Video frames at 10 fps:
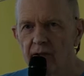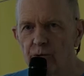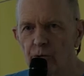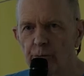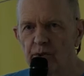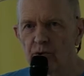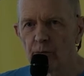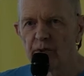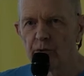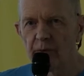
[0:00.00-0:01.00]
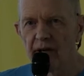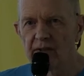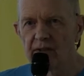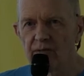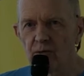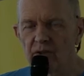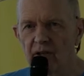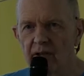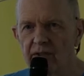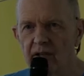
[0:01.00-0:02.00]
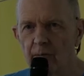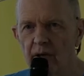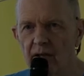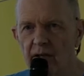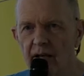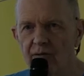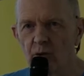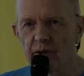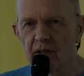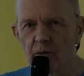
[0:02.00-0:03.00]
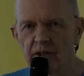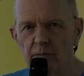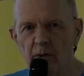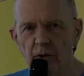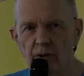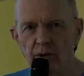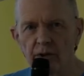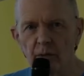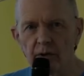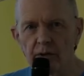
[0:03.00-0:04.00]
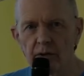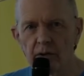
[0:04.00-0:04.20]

don't, don't be surprised if you suddenly say, my God, I have no idea what these people are talking about.